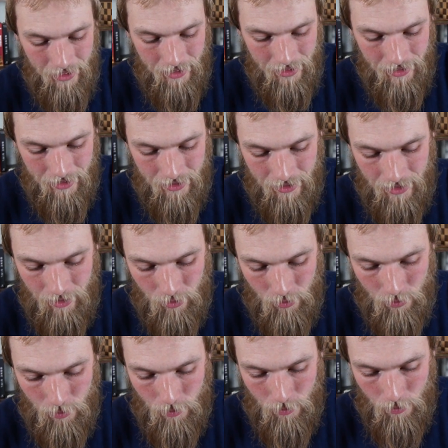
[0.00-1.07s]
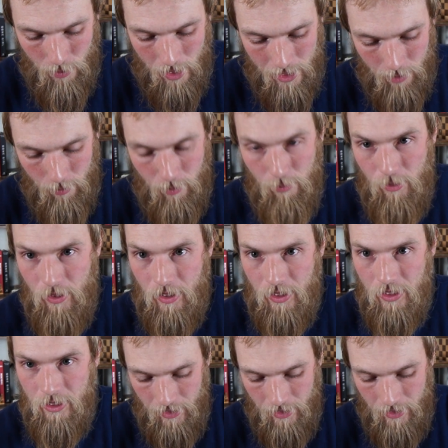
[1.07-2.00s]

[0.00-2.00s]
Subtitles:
It is an incredible book.